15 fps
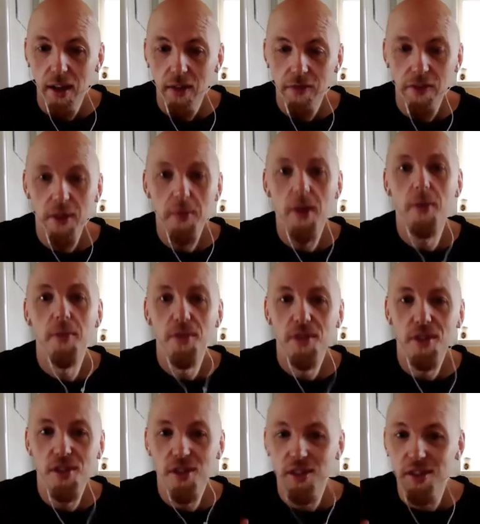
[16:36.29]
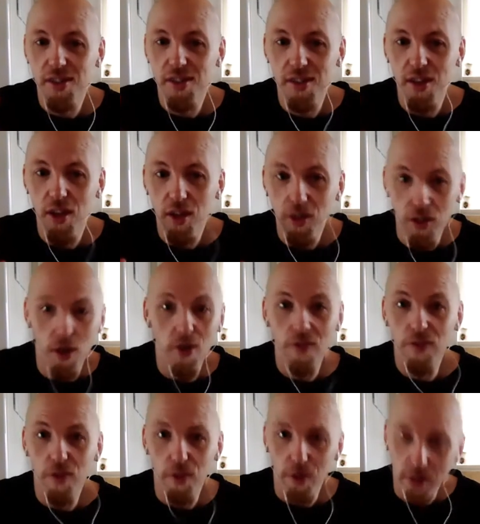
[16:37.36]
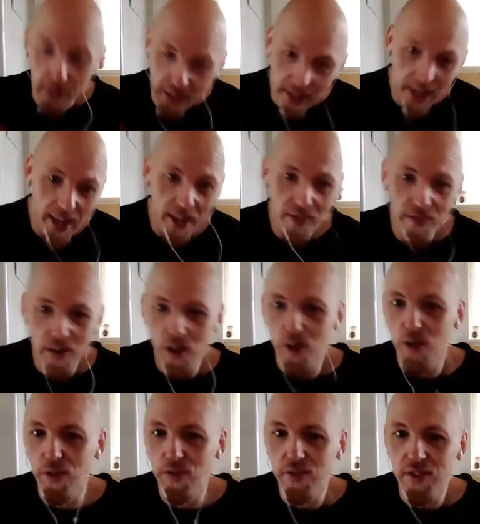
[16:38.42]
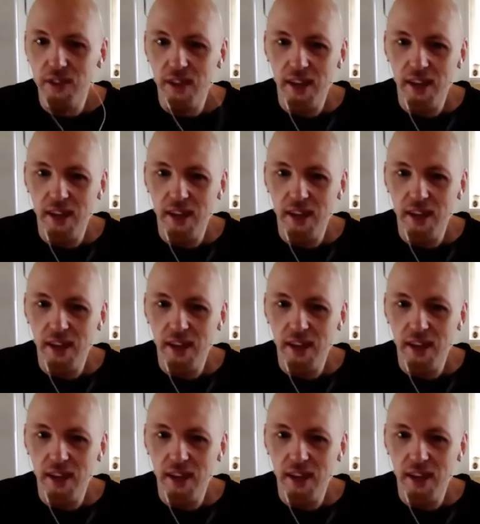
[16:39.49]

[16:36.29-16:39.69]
Female musicians go for it, get involved.